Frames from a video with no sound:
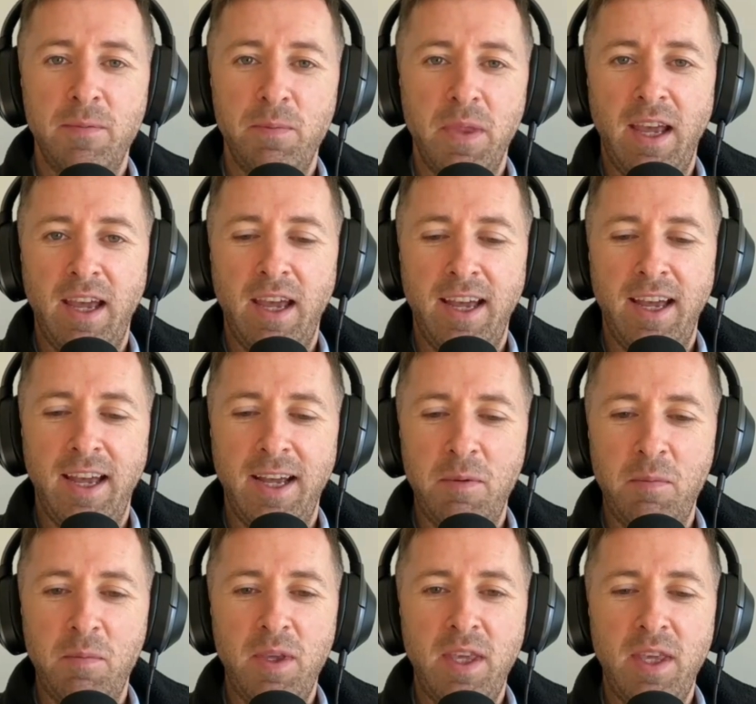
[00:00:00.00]

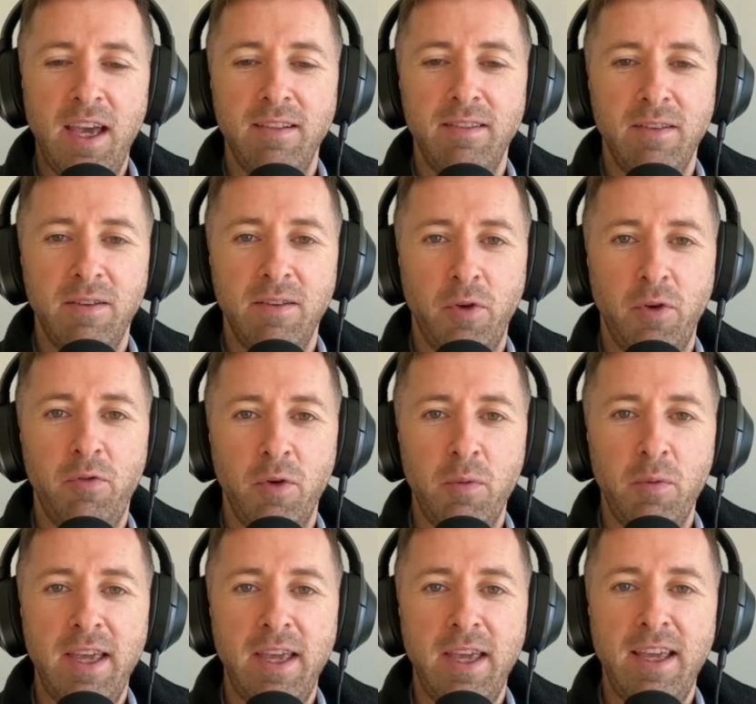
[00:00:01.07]
for
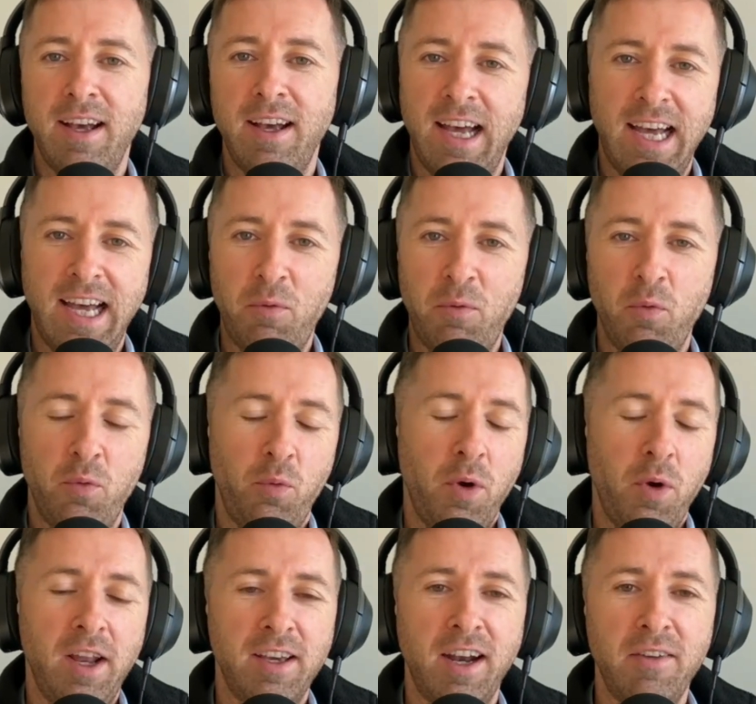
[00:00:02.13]
me, when
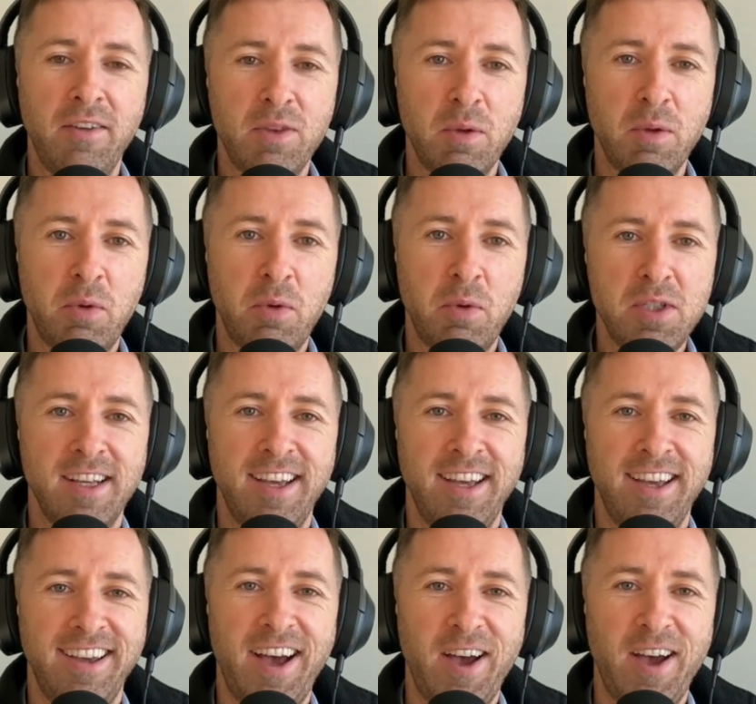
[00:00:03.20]
I got off the bus,
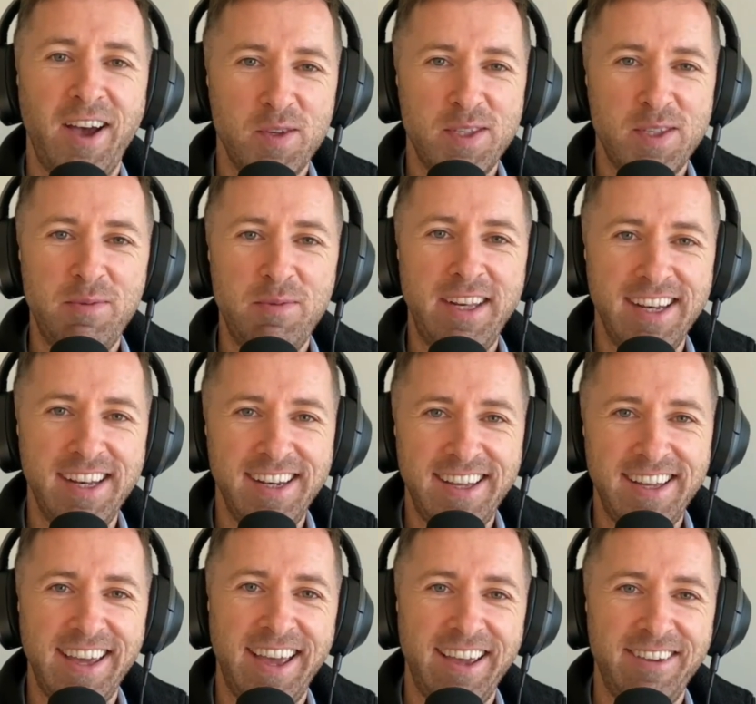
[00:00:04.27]
I was
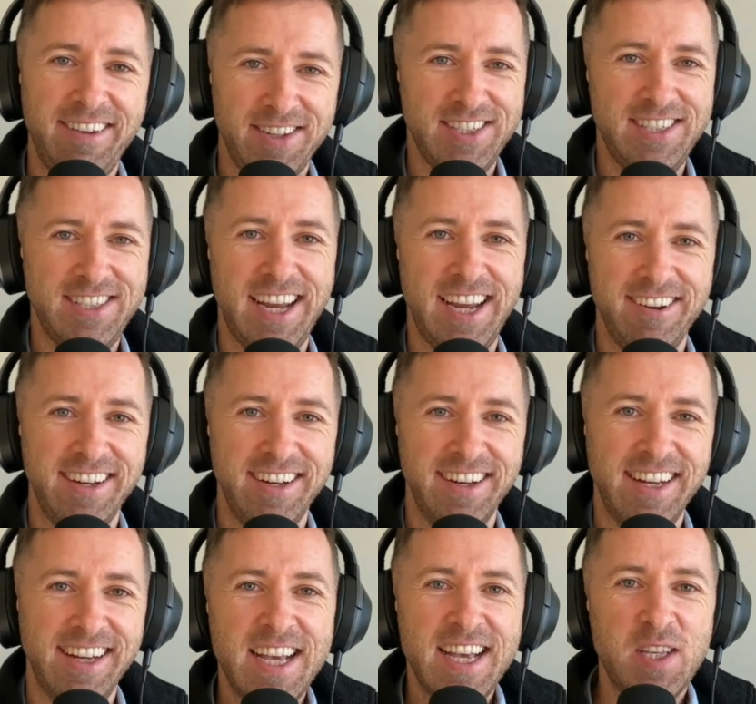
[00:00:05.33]
immediately a vegetarian.
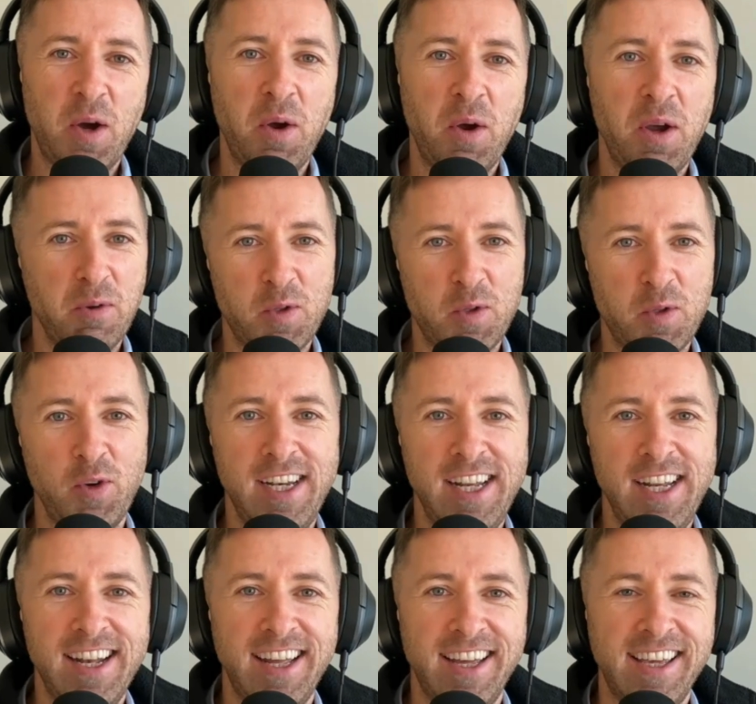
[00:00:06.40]
So it was really
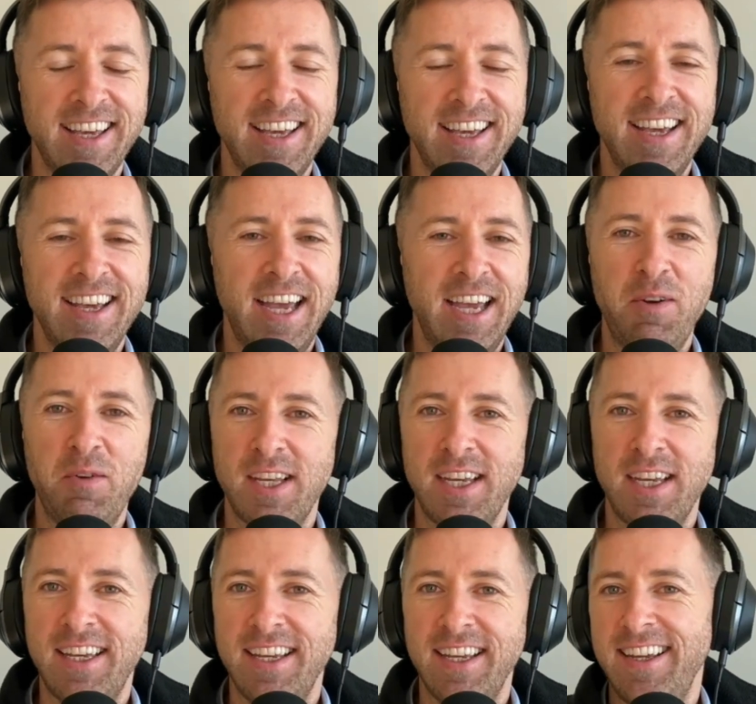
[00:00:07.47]
like it was
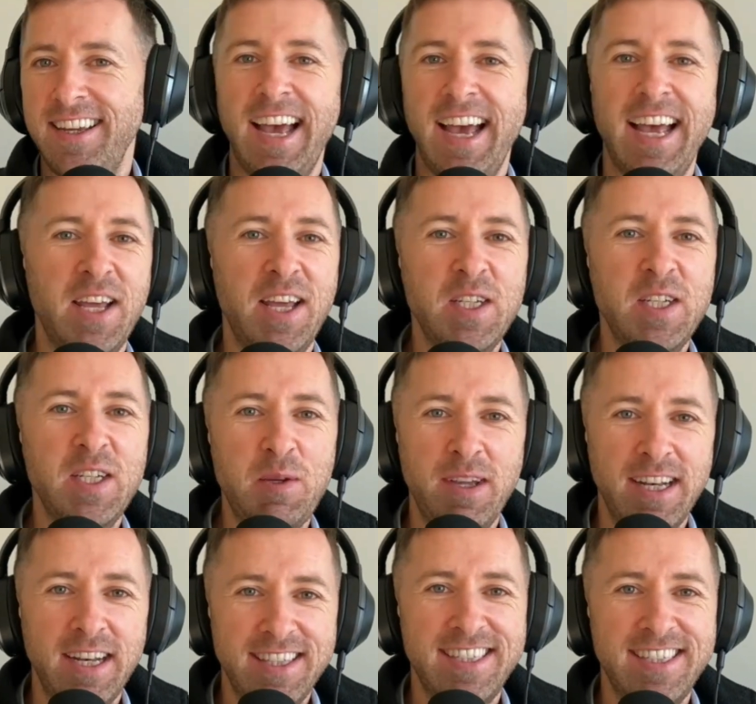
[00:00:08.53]
like a
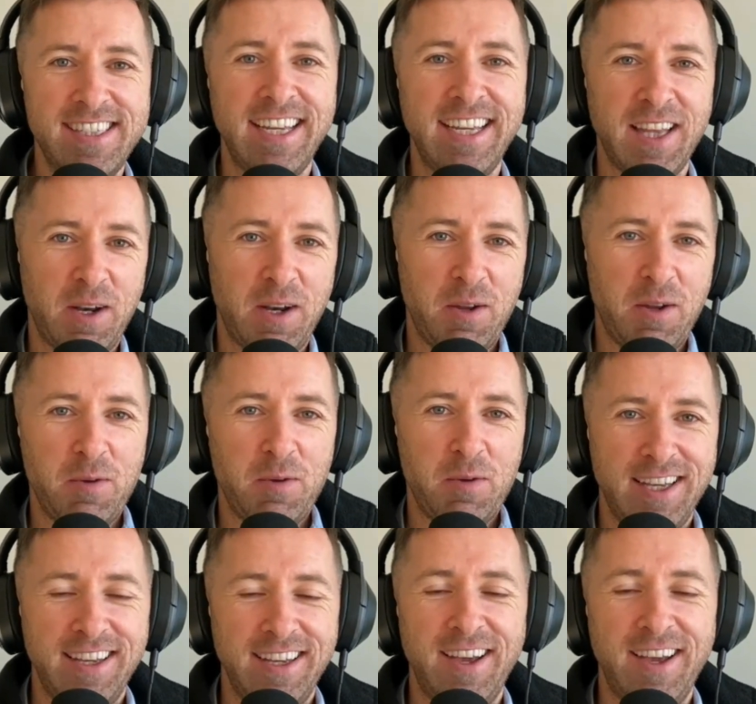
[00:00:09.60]
90-minute stick that I
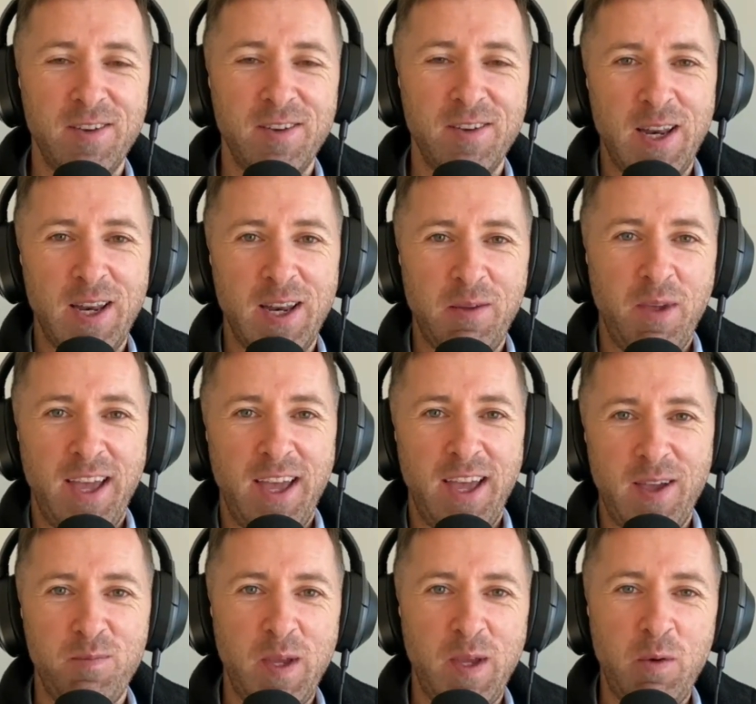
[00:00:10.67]
was getting
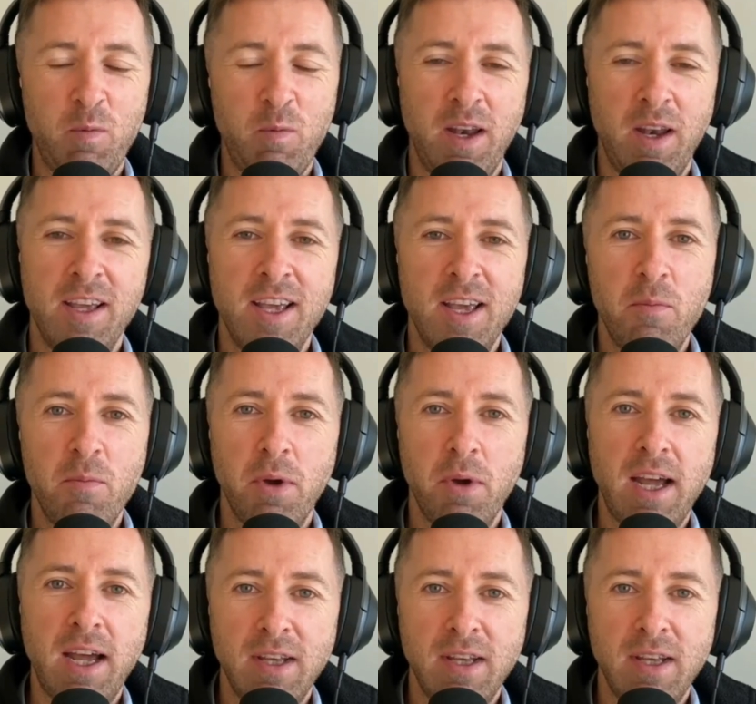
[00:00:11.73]
beaten with. But after